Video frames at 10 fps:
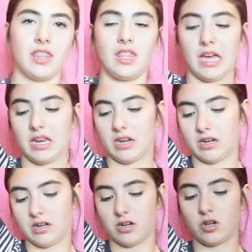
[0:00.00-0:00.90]
that
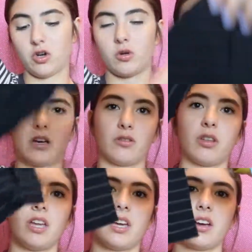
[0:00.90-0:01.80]
go down
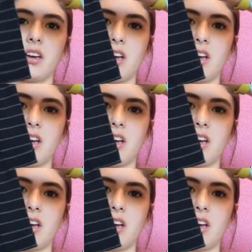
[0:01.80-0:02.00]
to like a